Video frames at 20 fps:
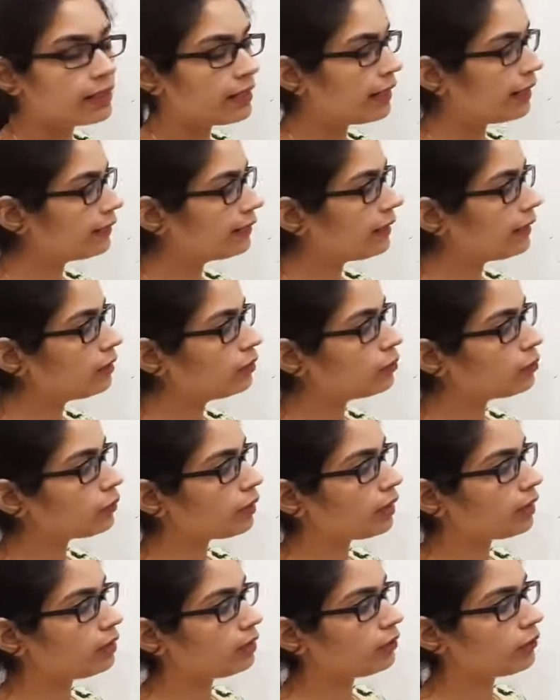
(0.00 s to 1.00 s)
and then you
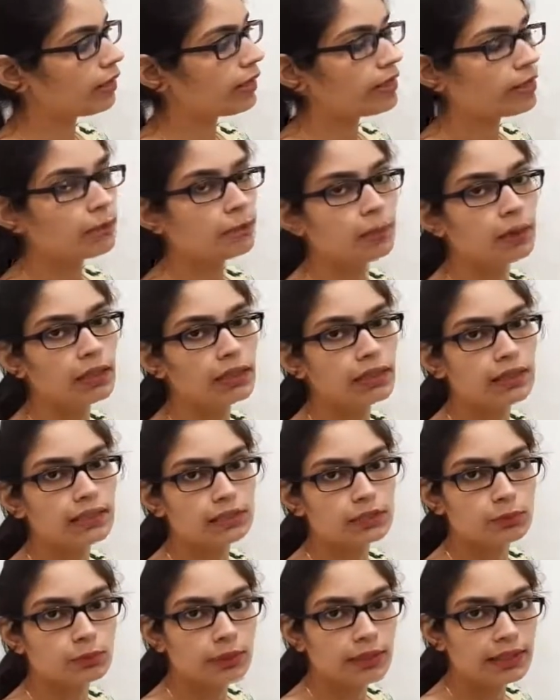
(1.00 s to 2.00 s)
can try
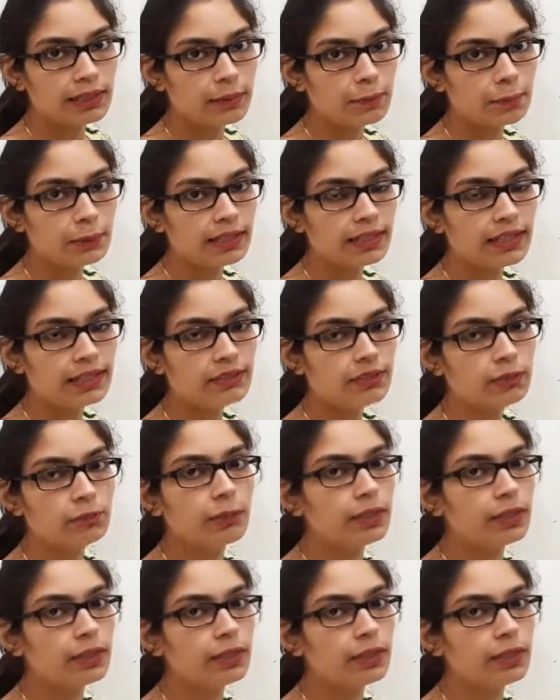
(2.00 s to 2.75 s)
its multiplication.